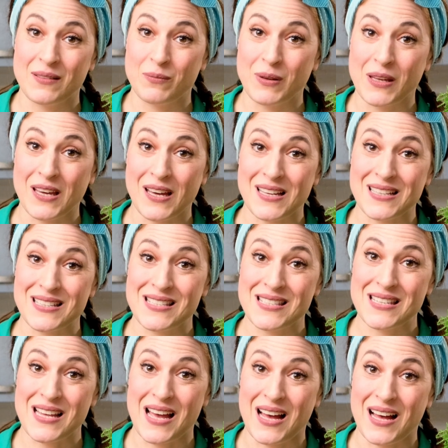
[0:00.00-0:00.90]

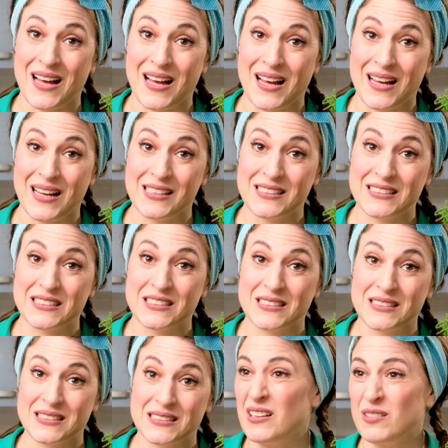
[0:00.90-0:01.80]
because uh,
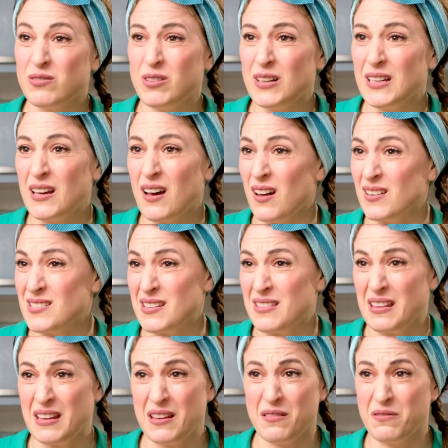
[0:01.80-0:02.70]
it's really hard to
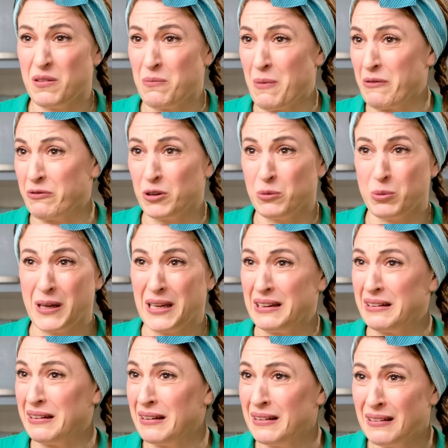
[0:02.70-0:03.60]
think of them every
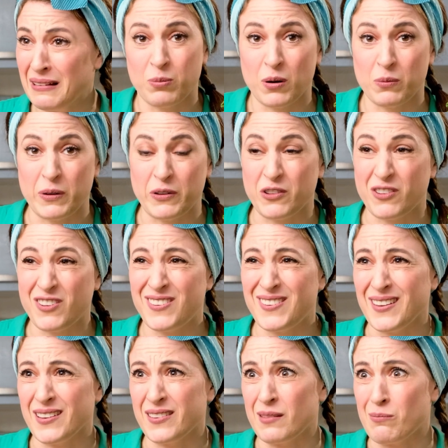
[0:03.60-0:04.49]
week. probably just
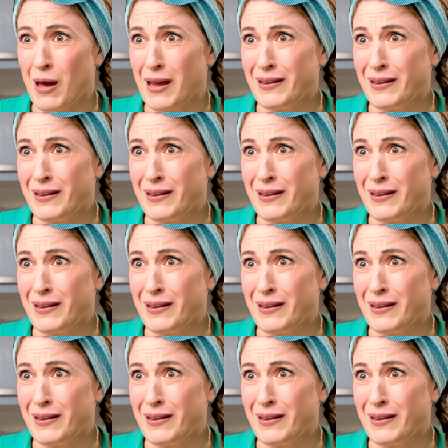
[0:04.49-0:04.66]
steal some